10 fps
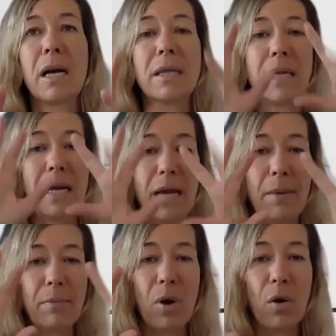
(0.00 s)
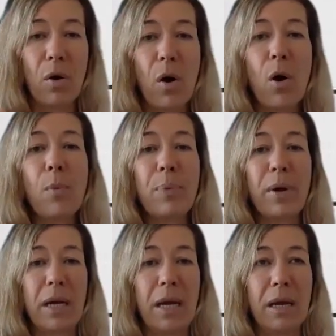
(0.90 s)
and then I'm
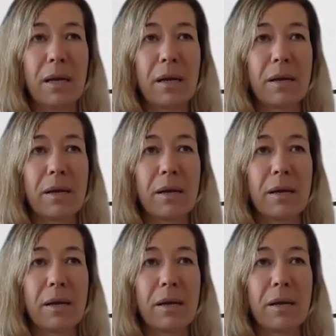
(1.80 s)
opening